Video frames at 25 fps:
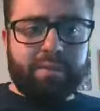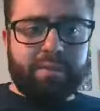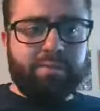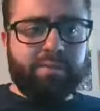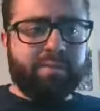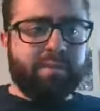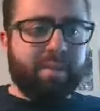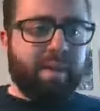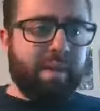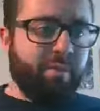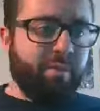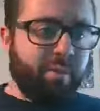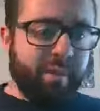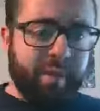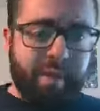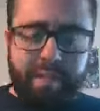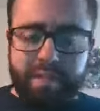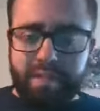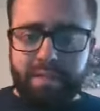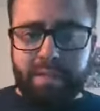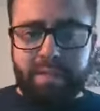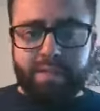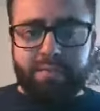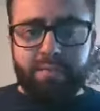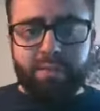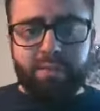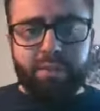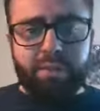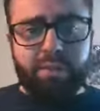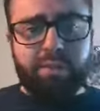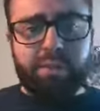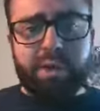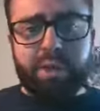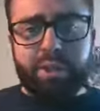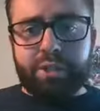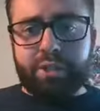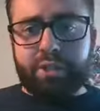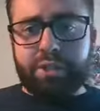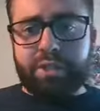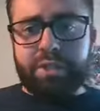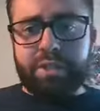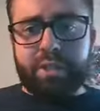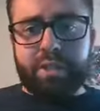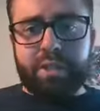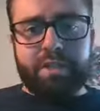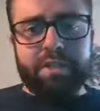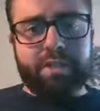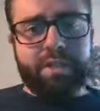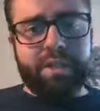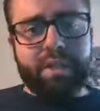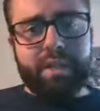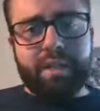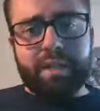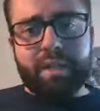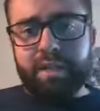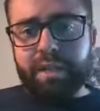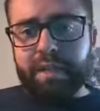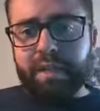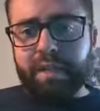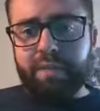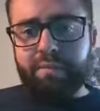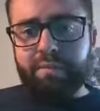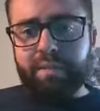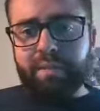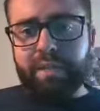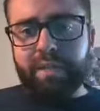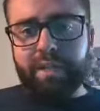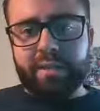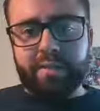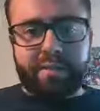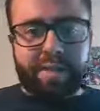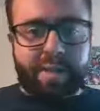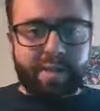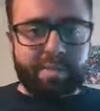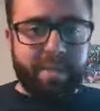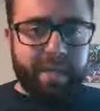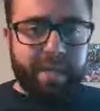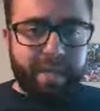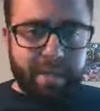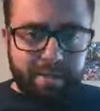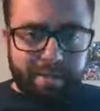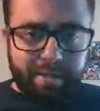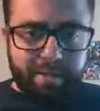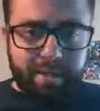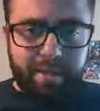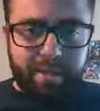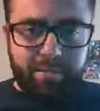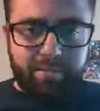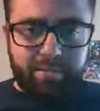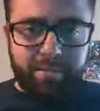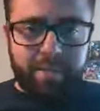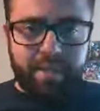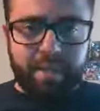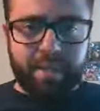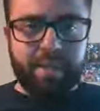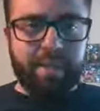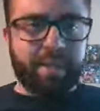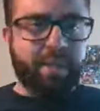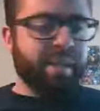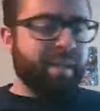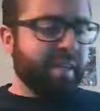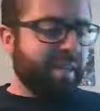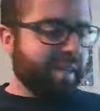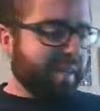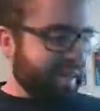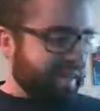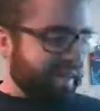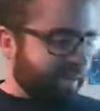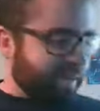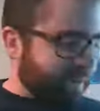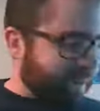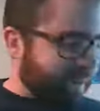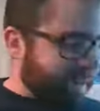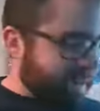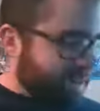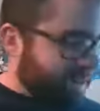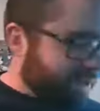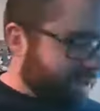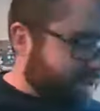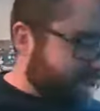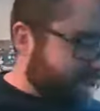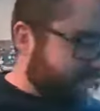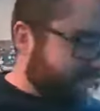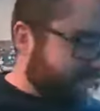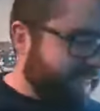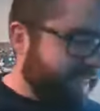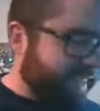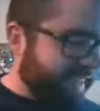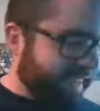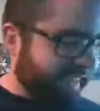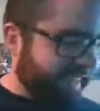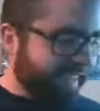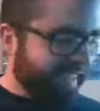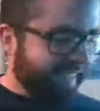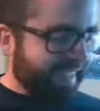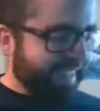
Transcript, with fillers: if anyone has any further questions, like I said, I have plenty of time to answer them. Um, I do want to